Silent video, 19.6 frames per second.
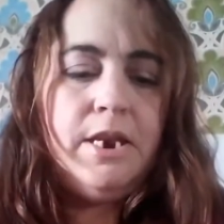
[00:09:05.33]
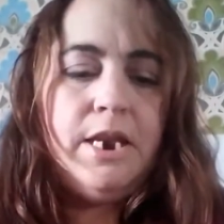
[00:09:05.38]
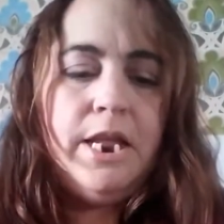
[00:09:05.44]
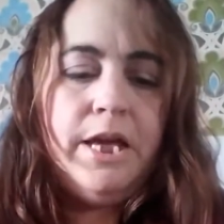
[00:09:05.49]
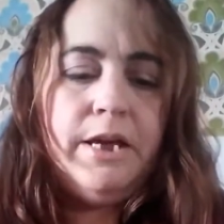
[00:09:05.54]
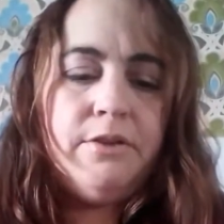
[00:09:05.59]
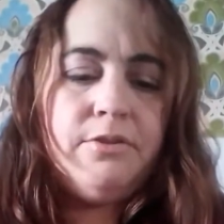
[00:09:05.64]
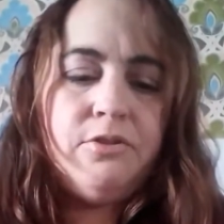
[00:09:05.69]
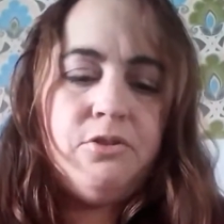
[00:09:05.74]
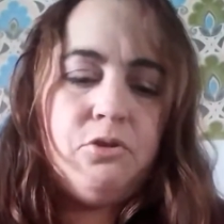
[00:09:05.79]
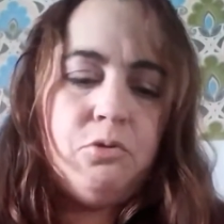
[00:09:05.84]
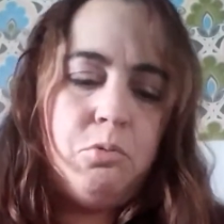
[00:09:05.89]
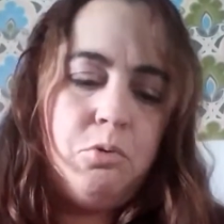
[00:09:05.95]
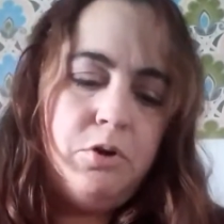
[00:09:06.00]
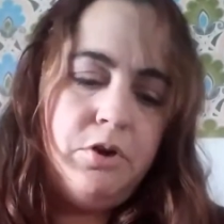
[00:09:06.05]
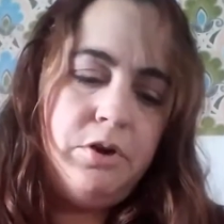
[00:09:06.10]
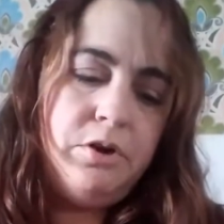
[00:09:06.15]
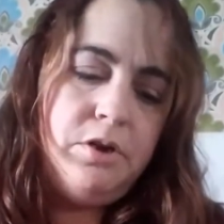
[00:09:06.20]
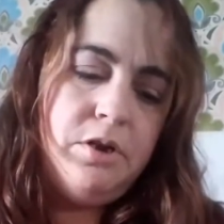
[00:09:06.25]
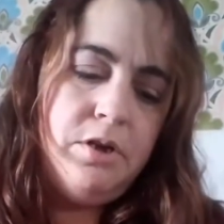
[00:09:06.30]
next
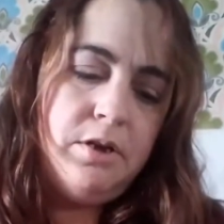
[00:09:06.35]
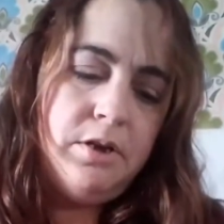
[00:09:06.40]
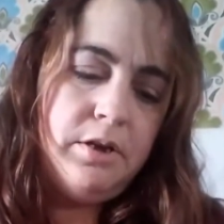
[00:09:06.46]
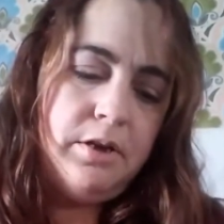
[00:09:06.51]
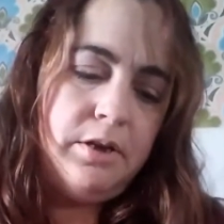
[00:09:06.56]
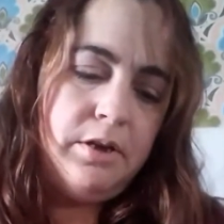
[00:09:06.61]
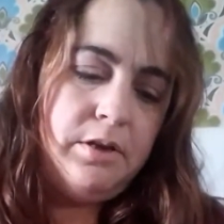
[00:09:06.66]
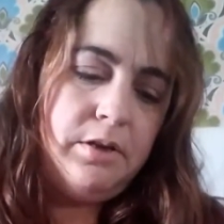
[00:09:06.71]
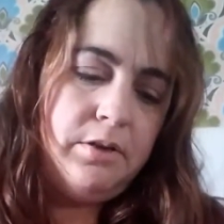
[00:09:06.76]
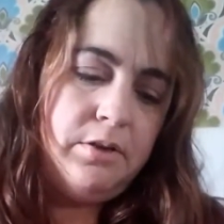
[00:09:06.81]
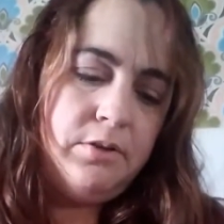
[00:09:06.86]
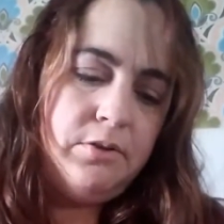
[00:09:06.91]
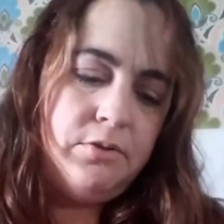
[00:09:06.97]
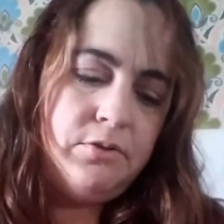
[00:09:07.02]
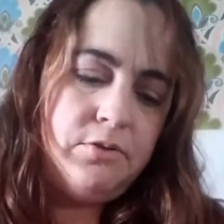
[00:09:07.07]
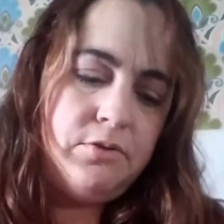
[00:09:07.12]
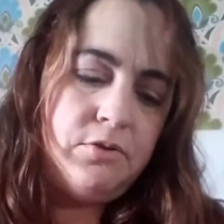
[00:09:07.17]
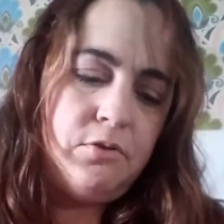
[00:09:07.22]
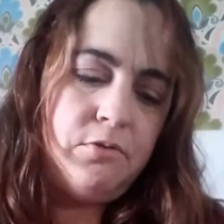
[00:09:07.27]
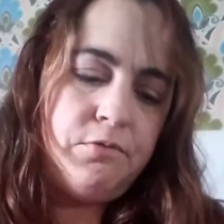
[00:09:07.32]
one
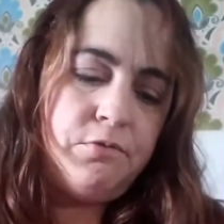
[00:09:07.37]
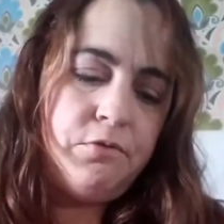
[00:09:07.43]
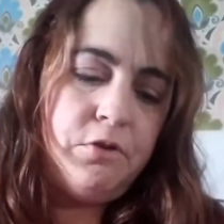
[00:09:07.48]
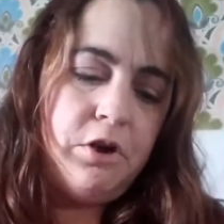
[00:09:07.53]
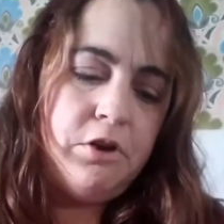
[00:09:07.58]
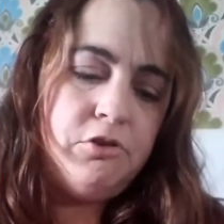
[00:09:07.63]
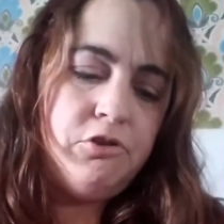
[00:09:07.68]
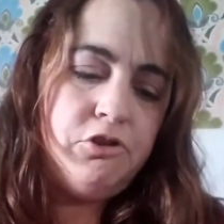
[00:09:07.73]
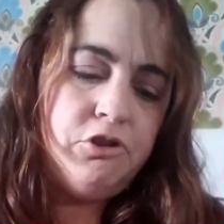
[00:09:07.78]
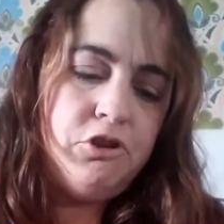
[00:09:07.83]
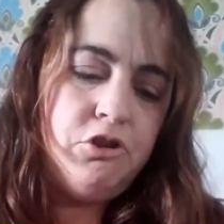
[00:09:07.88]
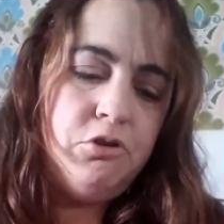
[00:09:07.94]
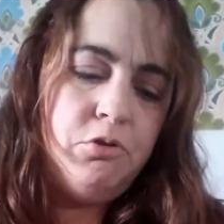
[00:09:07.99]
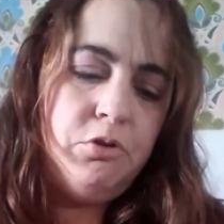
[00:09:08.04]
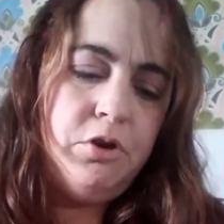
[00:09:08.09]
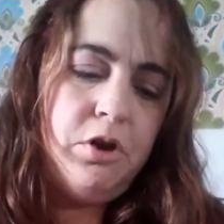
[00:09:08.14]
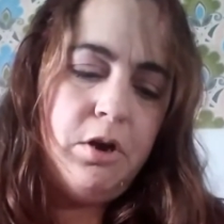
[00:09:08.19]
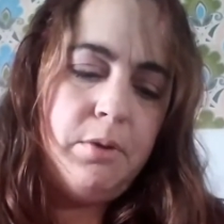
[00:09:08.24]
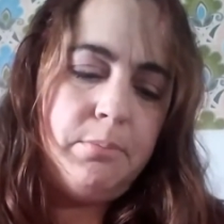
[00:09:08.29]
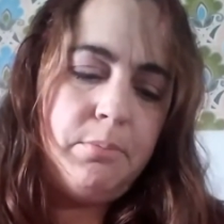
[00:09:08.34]
is fresh
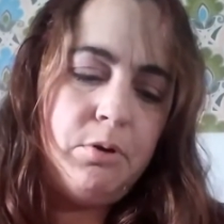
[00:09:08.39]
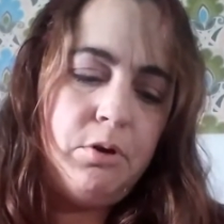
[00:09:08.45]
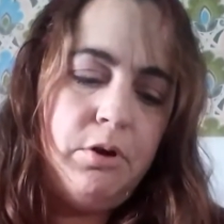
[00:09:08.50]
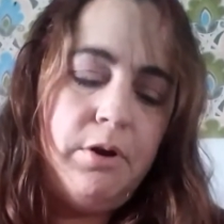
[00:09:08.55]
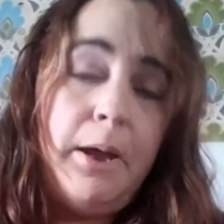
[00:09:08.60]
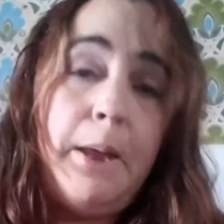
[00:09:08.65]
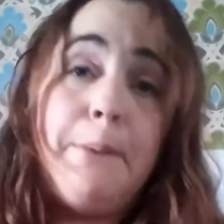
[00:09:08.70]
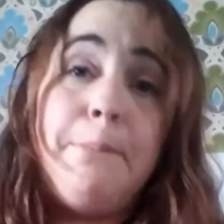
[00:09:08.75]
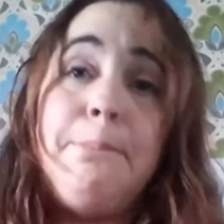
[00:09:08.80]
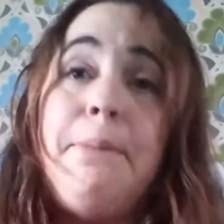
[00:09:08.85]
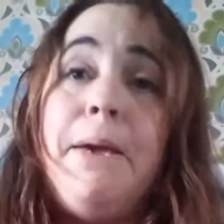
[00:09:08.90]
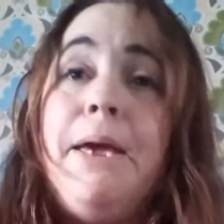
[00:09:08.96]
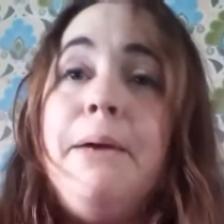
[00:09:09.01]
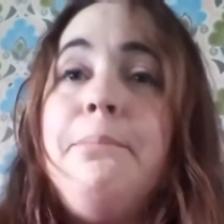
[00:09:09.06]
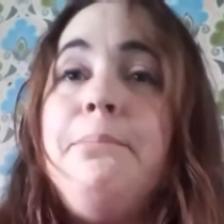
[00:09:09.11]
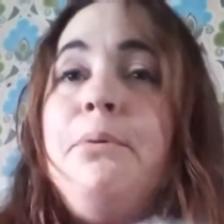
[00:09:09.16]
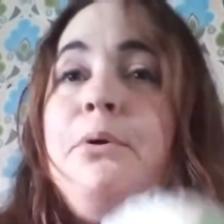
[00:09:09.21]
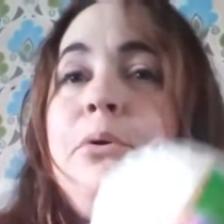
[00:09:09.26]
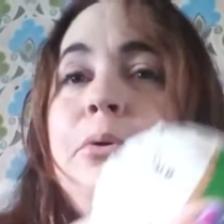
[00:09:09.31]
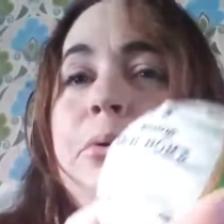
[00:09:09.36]
cucumber and
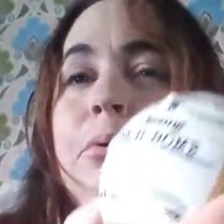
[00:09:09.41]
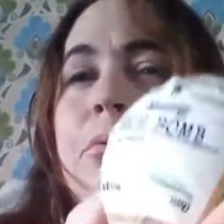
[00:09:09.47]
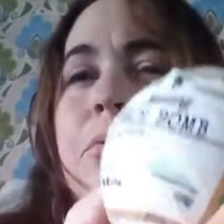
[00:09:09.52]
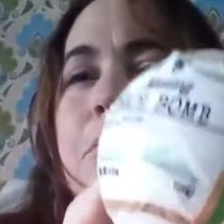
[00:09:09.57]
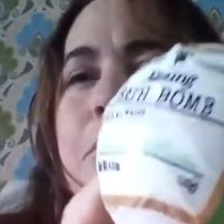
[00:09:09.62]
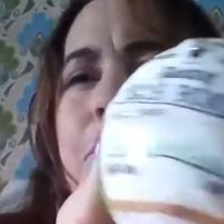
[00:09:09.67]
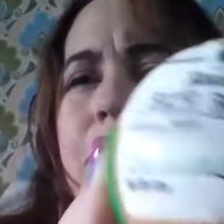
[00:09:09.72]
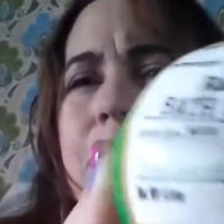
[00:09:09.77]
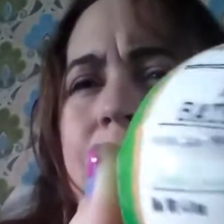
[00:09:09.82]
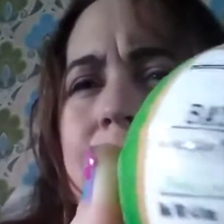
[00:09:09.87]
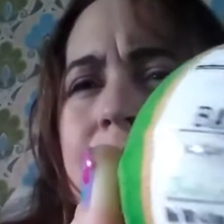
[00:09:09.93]
bamboo.